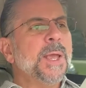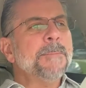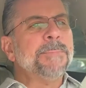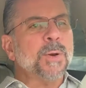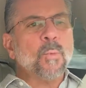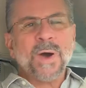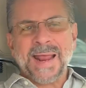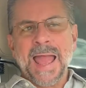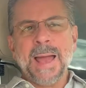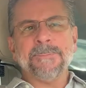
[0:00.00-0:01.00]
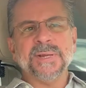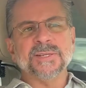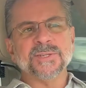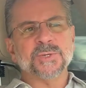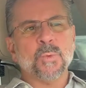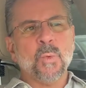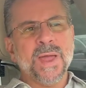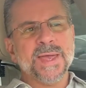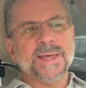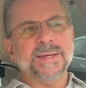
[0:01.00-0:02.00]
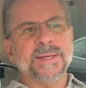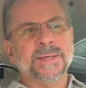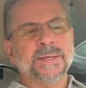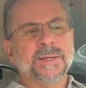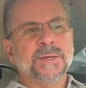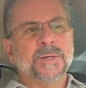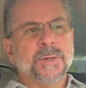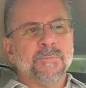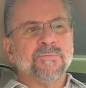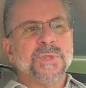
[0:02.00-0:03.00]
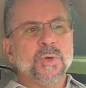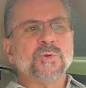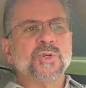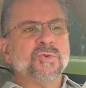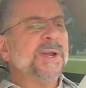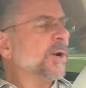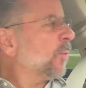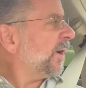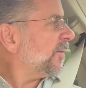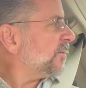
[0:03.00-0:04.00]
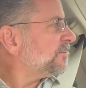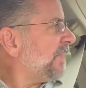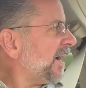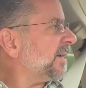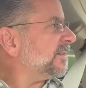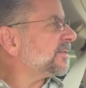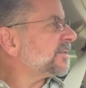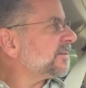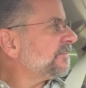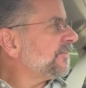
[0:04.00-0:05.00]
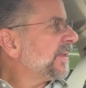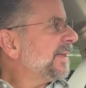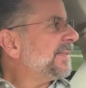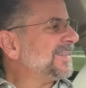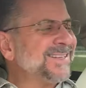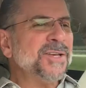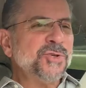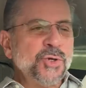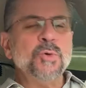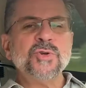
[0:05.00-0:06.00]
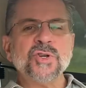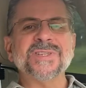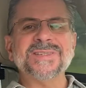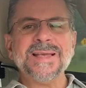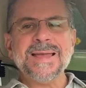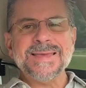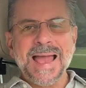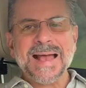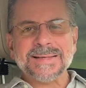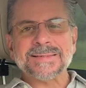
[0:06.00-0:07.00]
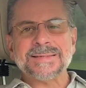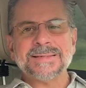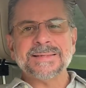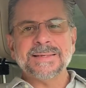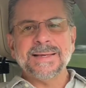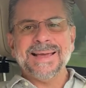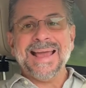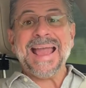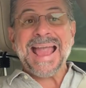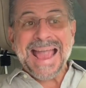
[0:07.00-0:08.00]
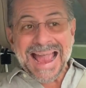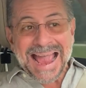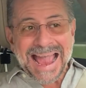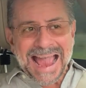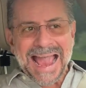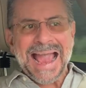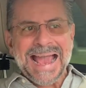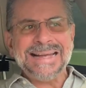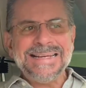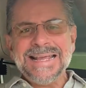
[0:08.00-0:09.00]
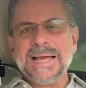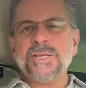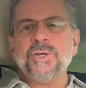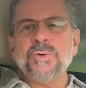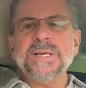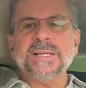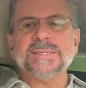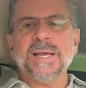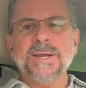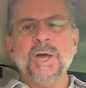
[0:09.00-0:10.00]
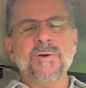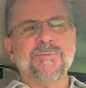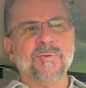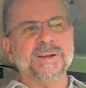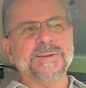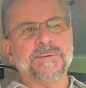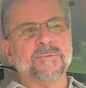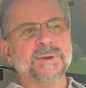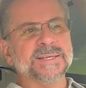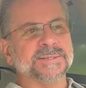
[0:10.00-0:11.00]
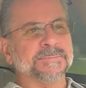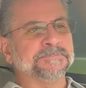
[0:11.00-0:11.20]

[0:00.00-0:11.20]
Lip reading: But what happens when you trigger one of those buckets that says you should say yes, and yet you need to say no for a different reason?